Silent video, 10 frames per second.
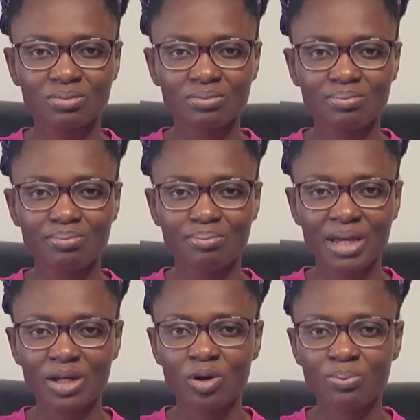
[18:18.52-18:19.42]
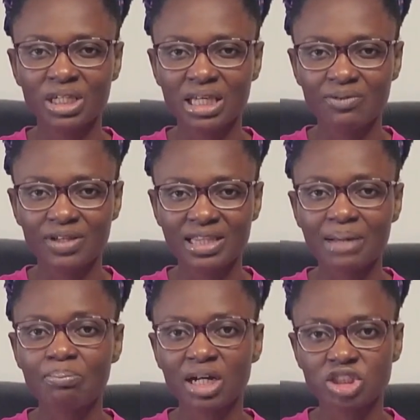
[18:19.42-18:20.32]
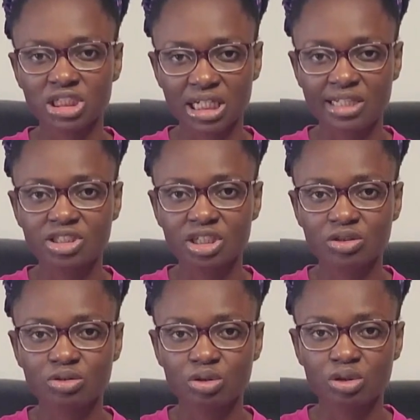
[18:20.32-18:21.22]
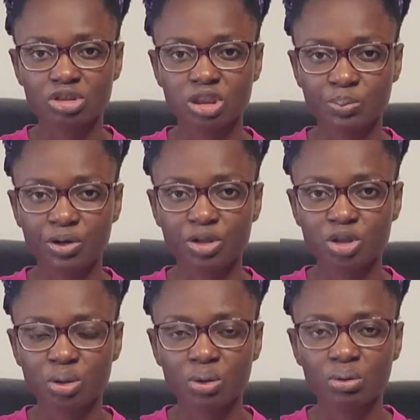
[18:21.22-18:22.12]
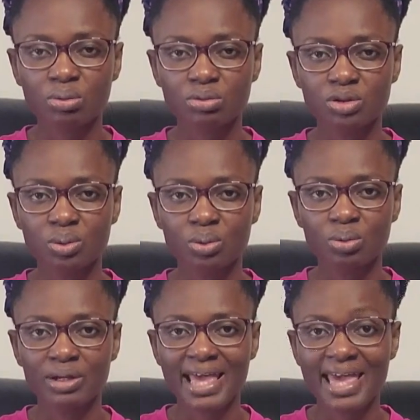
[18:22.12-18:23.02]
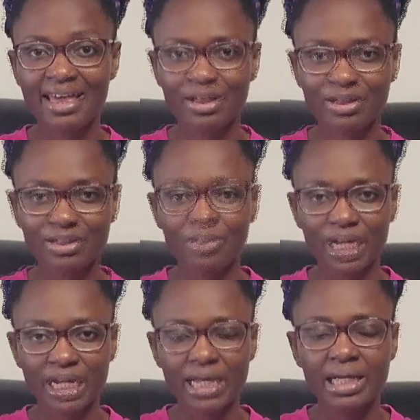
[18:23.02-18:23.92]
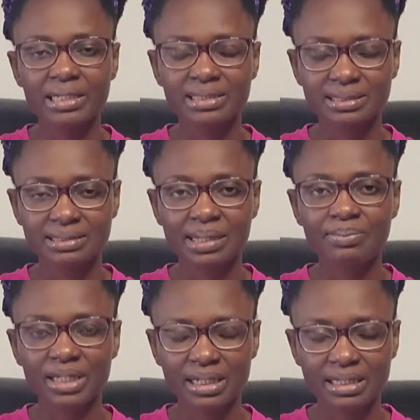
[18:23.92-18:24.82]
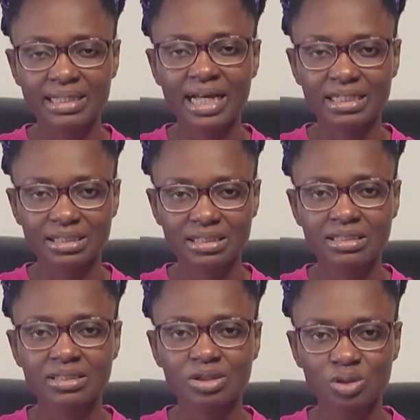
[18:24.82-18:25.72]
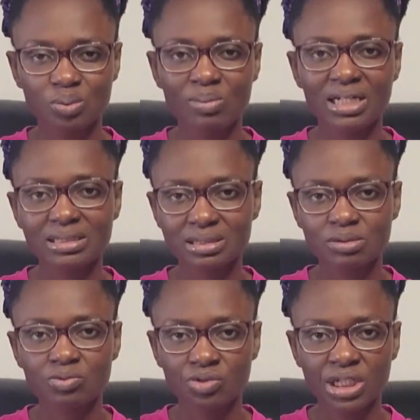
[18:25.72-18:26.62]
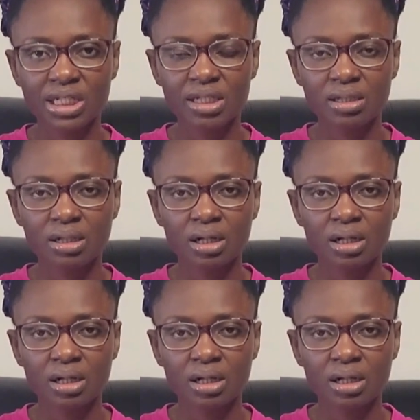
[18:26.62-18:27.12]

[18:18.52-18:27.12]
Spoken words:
may not be given that much attention to your spiritual, you know, health. But it's something that you must really